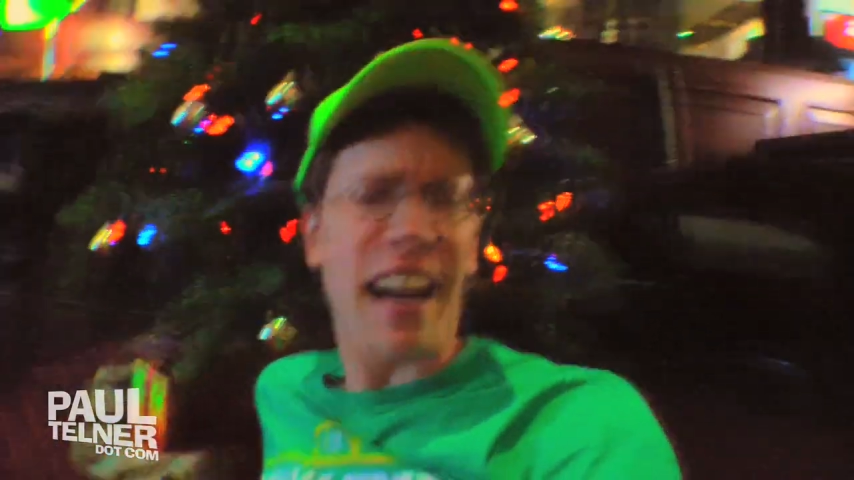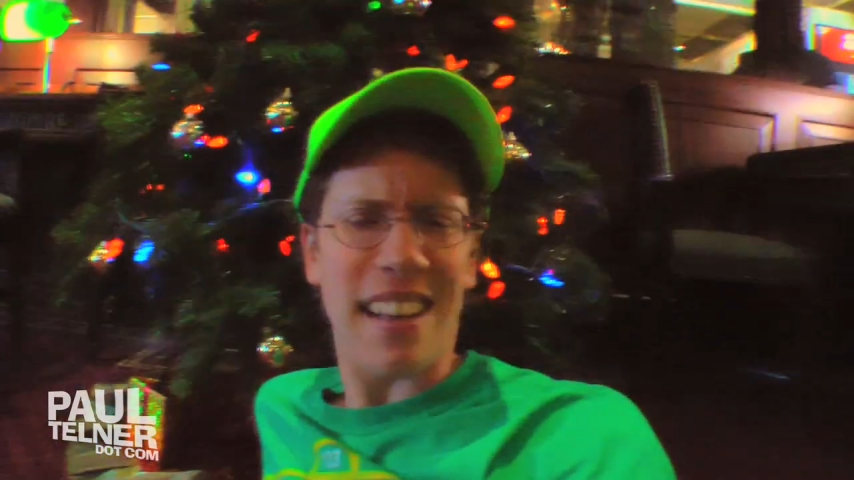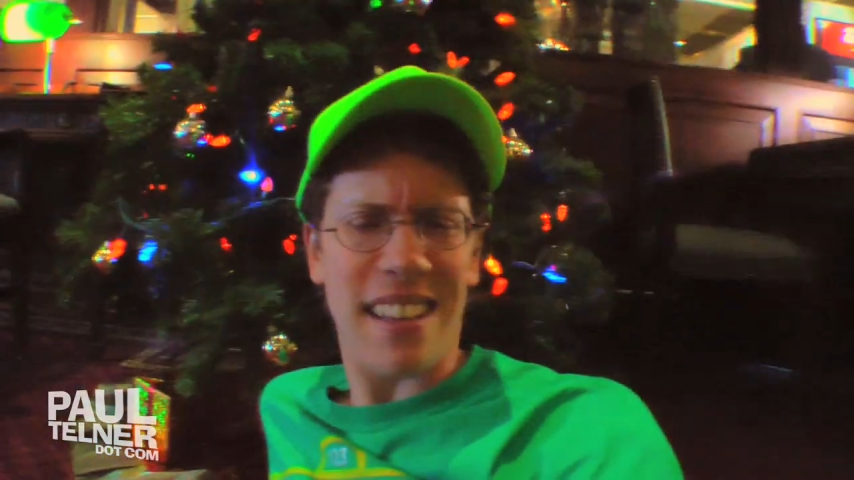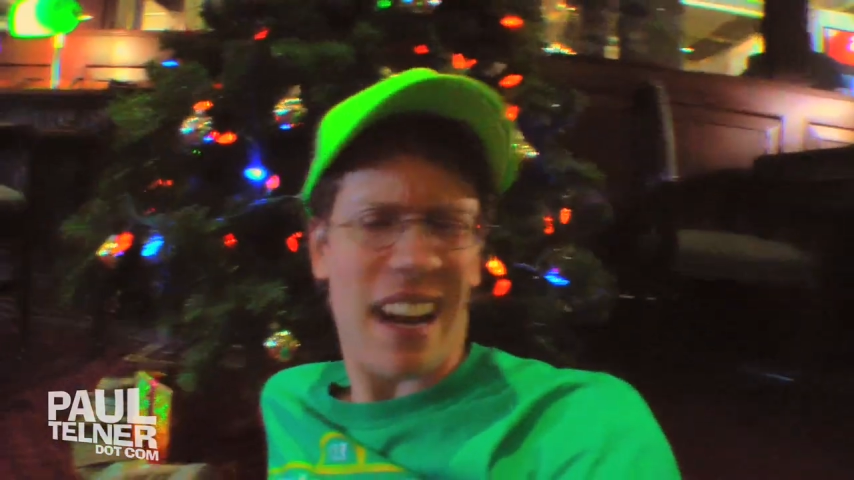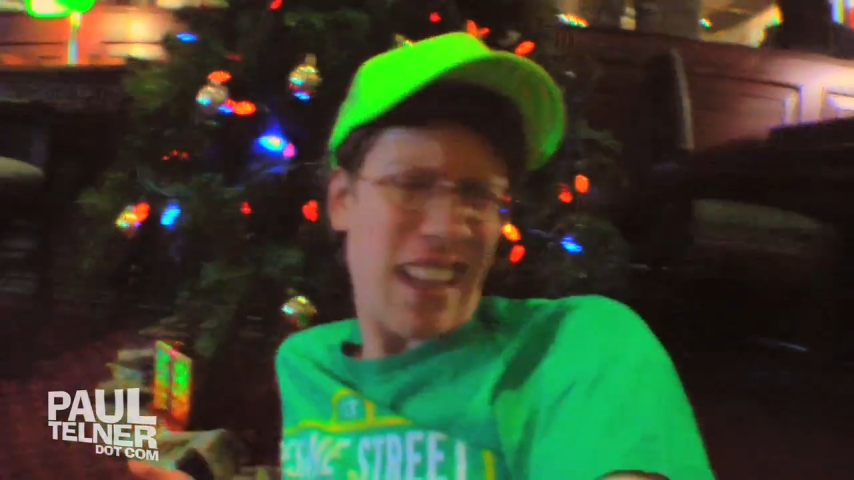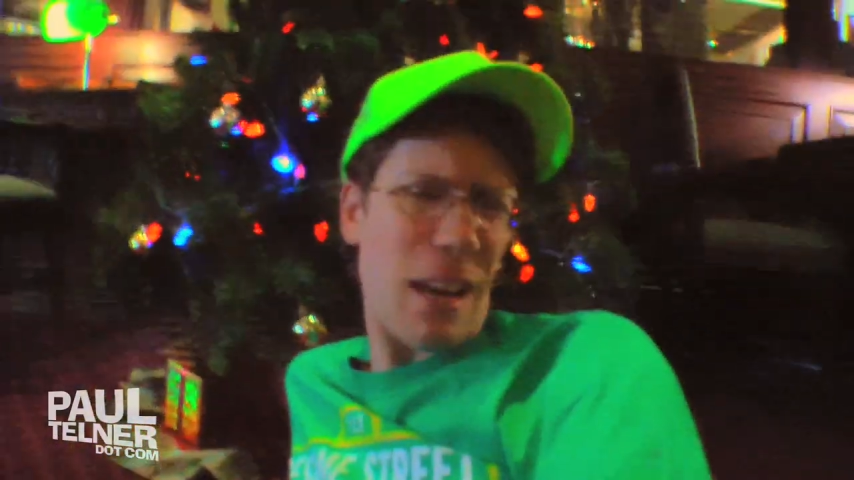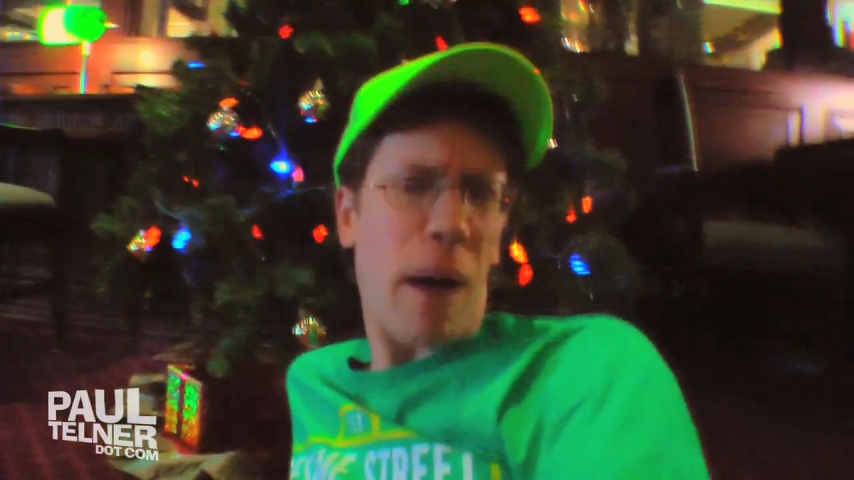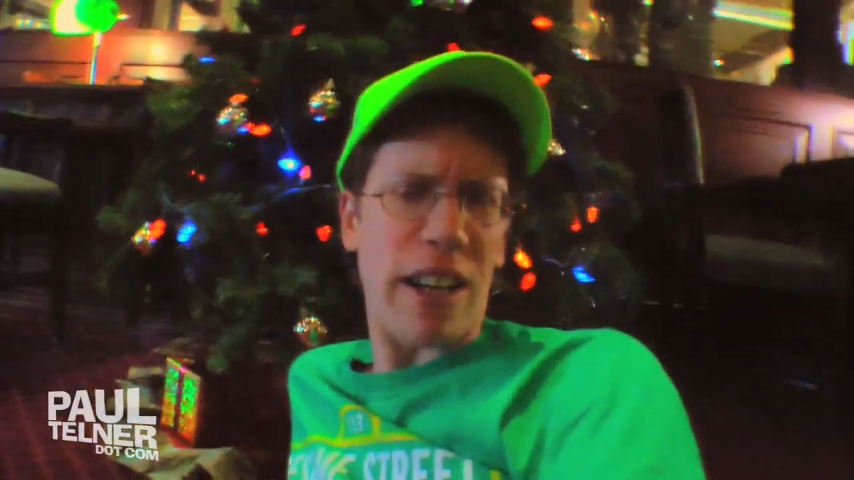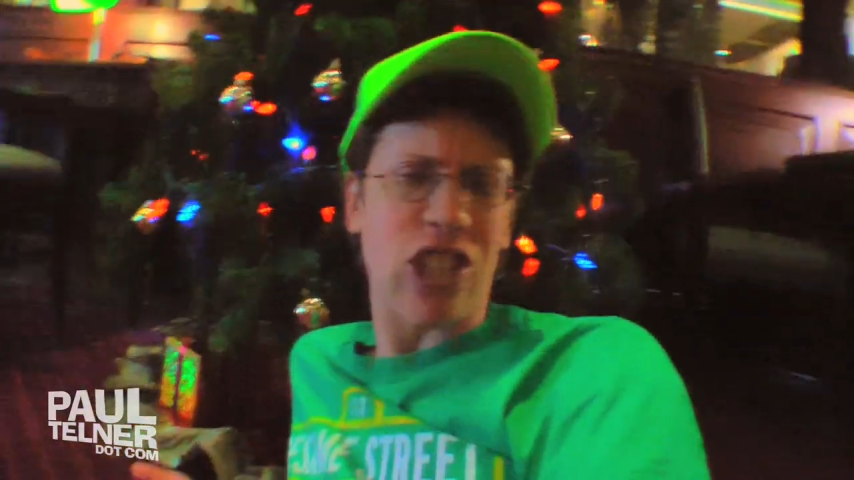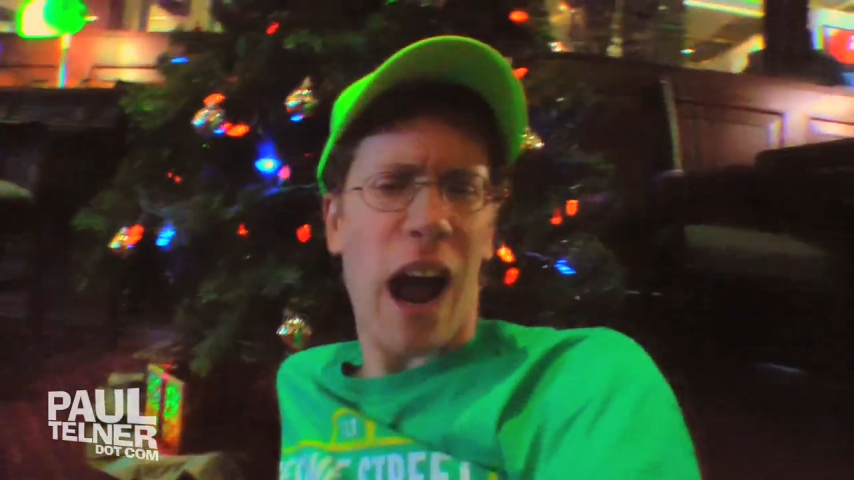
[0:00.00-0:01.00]
I said I like
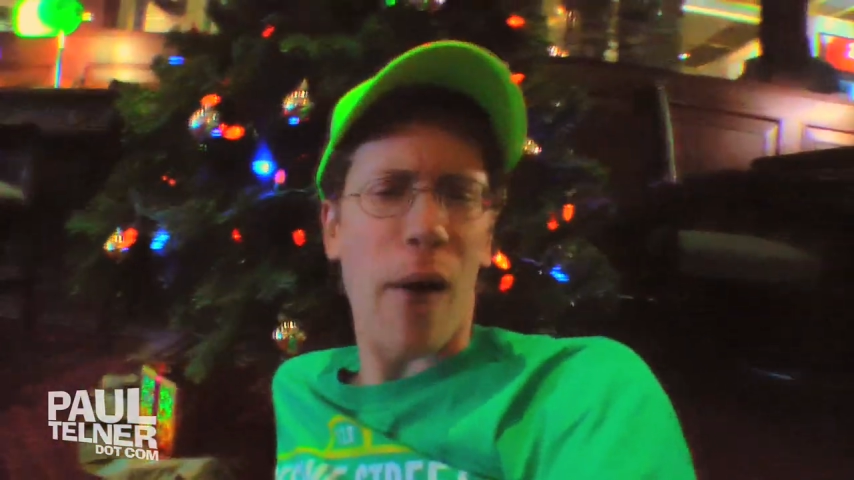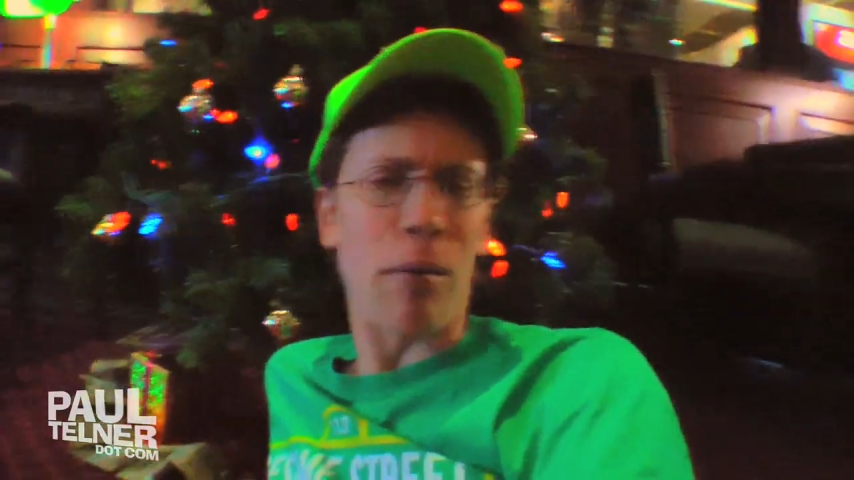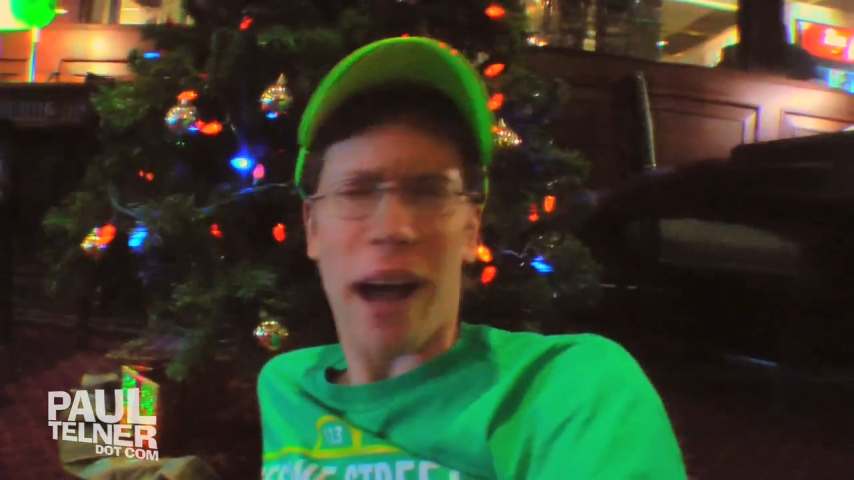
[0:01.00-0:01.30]
my shower.